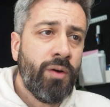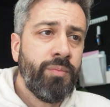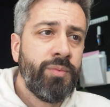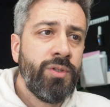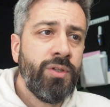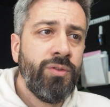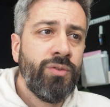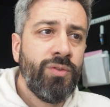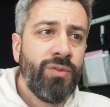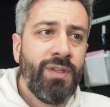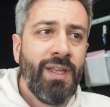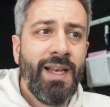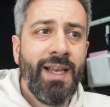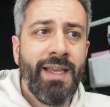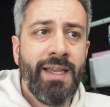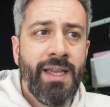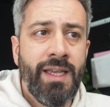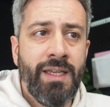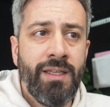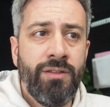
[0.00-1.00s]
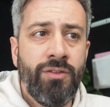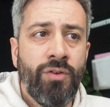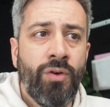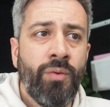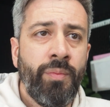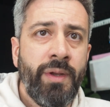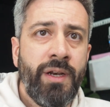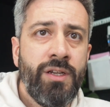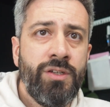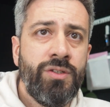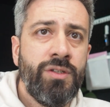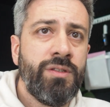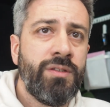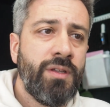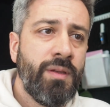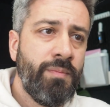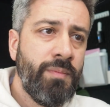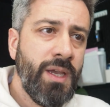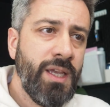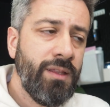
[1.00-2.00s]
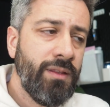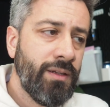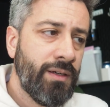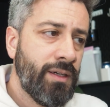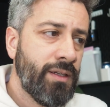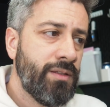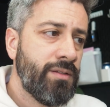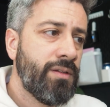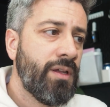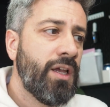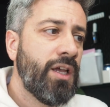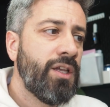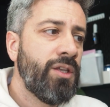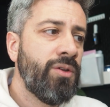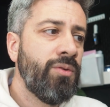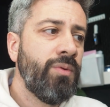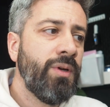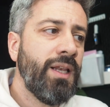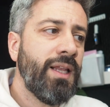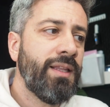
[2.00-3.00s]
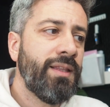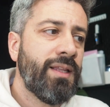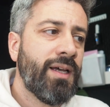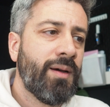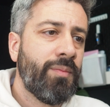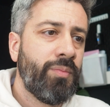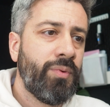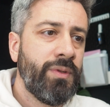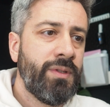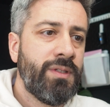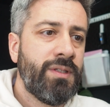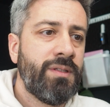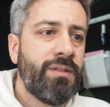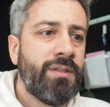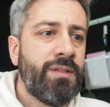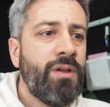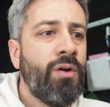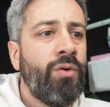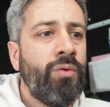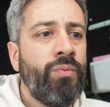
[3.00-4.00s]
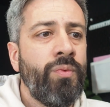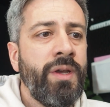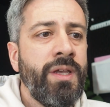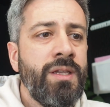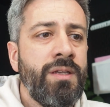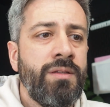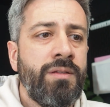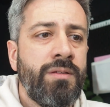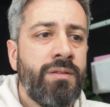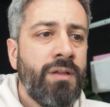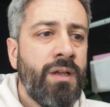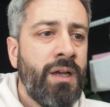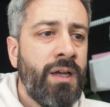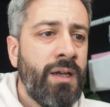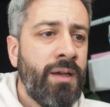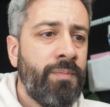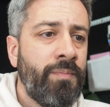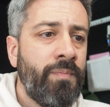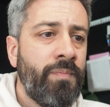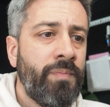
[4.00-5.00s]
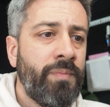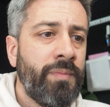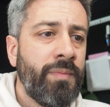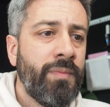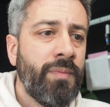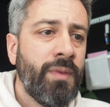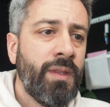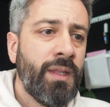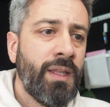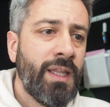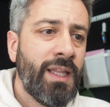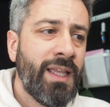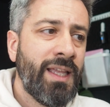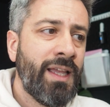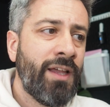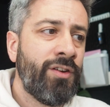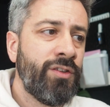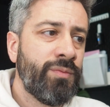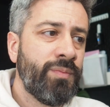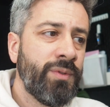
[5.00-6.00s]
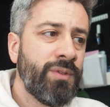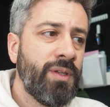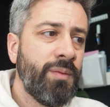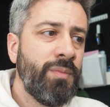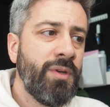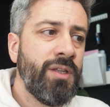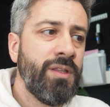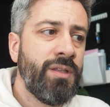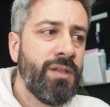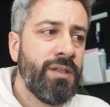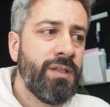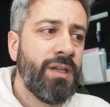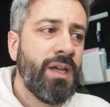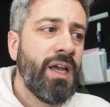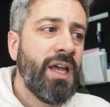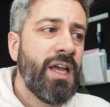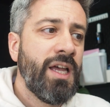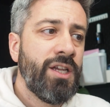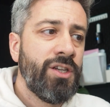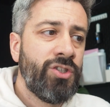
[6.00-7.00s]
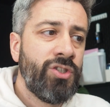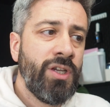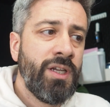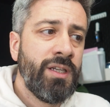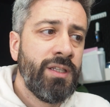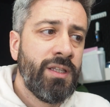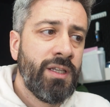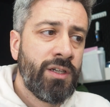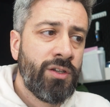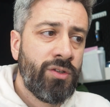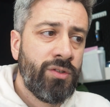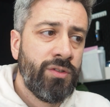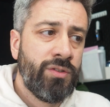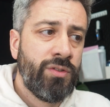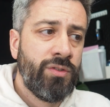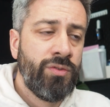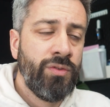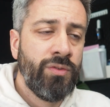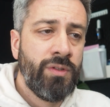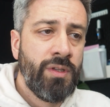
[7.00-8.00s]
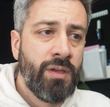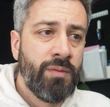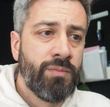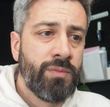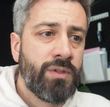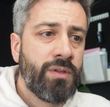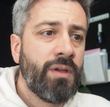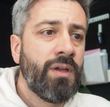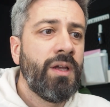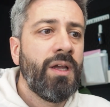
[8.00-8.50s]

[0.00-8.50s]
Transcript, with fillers: option to delegate operations and maintenance, you will end up with always a responsibility shared across two teams.